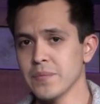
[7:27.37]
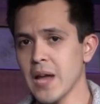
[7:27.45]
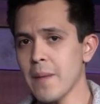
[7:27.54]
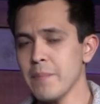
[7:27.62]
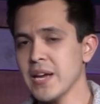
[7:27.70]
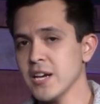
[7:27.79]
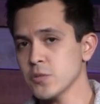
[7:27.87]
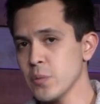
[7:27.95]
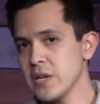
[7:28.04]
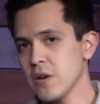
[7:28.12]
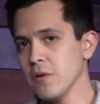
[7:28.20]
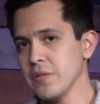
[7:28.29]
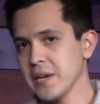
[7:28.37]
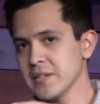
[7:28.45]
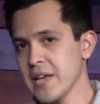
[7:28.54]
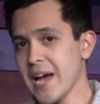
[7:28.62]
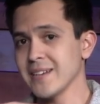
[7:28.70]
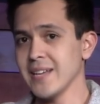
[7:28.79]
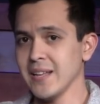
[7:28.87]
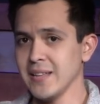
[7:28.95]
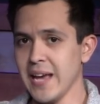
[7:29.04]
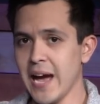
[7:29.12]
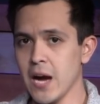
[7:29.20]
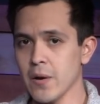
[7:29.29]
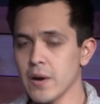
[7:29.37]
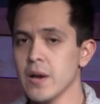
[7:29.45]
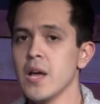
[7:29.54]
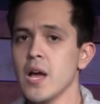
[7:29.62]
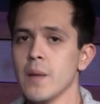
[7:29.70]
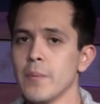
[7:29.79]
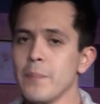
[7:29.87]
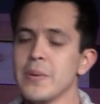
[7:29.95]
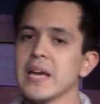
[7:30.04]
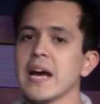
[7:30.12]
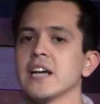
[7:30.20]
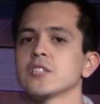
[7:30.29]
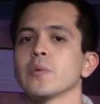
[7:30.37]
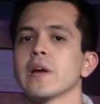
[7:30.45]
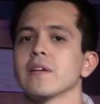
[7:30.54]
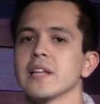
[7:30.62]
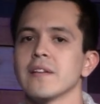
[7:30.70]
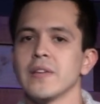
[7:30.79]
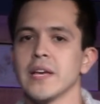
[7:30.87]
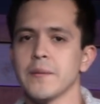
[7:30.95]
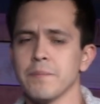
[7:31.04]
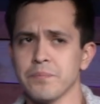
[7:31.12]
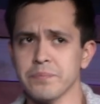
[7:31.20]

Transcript: not because we know the exact day and the hour, but because we are living